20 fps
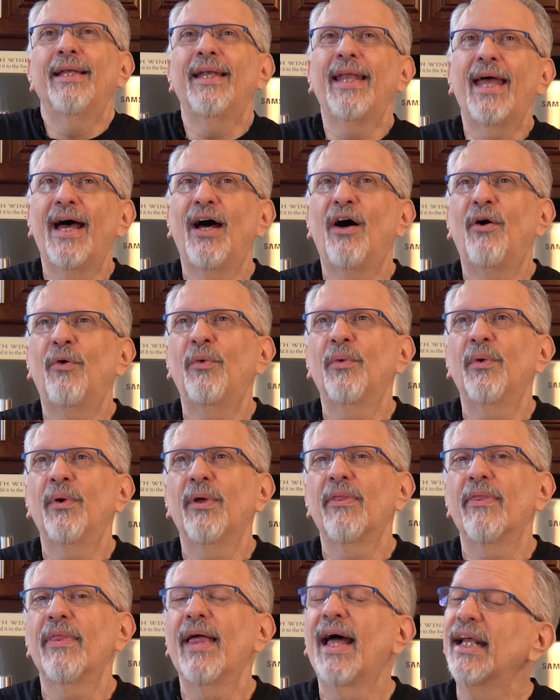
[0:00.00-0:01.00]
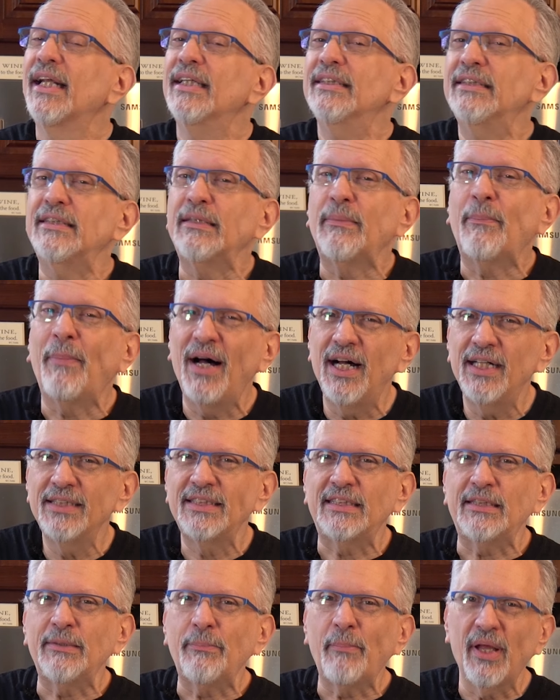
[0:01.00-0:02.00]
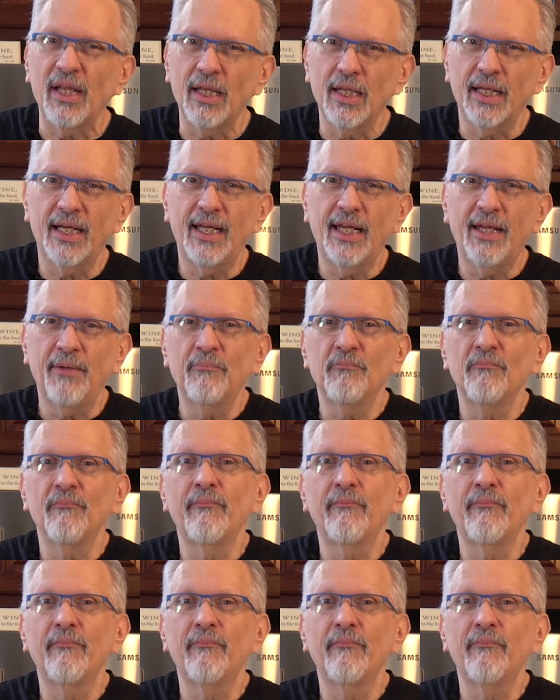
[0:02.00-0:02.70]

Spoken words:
Now that is a possibility.